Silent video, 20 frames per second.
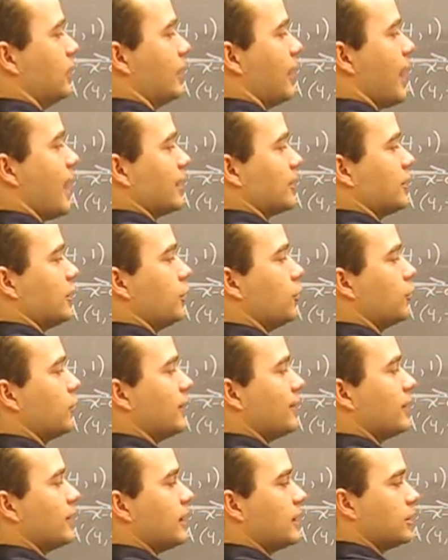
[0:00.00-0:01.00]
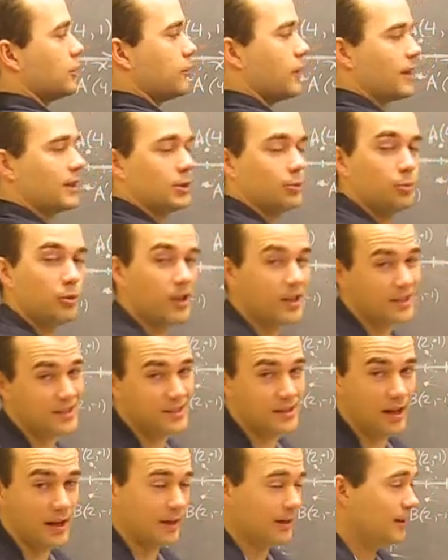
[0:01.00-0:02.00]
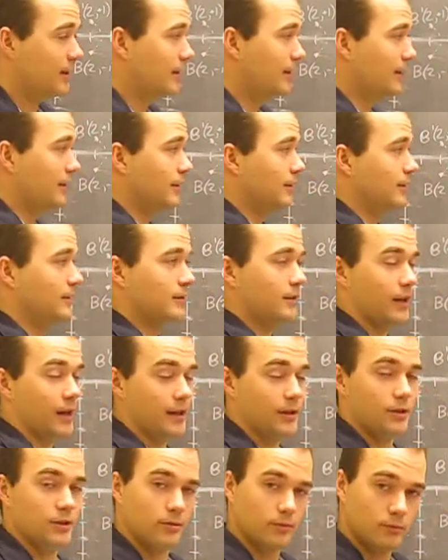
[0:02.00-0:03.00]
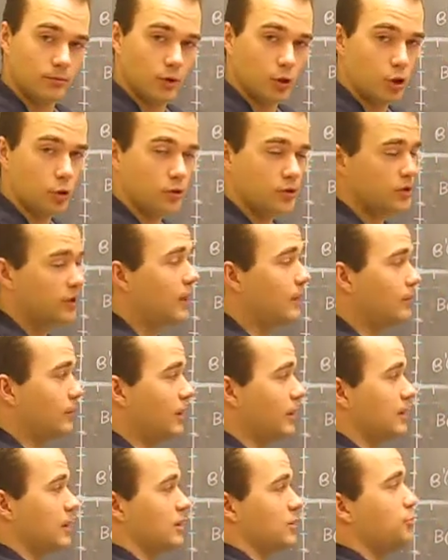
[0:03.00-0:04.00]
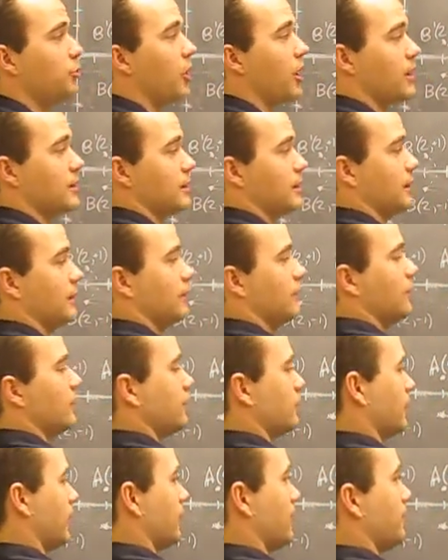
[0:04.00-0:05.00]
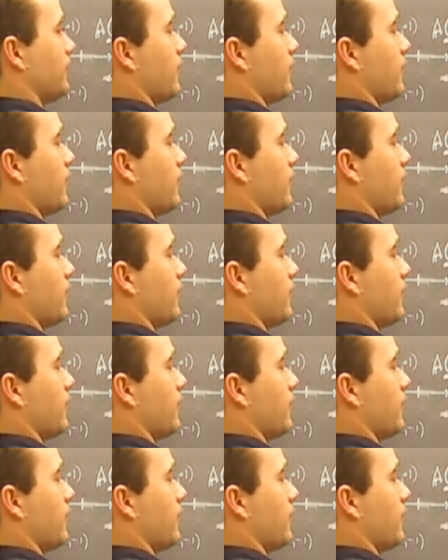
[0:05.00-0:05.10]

Actually, you don't even need to write the plus sign. Okay? No sign means it's positive. Okay?